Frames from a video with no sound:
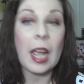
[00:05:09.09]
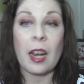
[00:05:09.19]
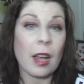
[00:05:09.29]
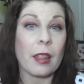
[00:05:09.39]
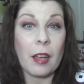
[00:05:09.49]

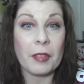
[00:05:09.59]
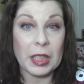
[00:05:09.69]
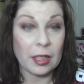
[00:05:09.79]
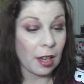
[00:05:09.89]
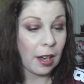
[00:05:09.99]
And I love
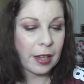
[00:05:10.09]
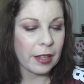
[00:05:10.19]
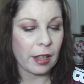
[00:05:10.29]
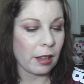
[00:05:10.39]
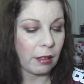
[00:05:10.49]
it.
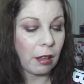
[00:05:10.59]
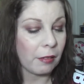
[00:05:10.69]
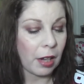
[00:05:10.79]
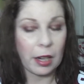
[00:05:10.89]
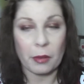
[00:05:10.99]
I
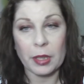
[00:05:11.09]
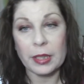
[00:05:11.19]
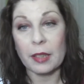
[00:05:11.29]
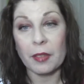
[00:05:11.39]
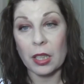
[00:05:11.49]
love iOS
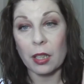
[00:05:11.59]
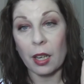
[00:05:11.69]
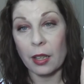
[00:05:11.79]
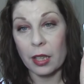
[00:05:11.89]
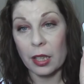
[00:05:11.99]
7.
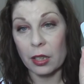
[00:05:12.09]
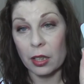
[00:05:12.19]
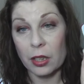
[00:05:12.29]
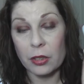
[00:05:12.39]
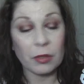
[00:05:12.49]
I think it
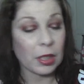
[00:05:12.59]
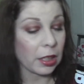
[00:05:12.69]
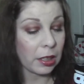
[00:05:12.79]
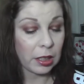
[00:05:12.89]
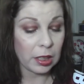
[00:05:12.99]
looks
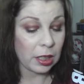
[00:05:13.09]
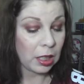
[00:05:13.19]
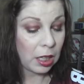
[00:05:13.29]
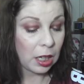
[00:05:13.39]
really good.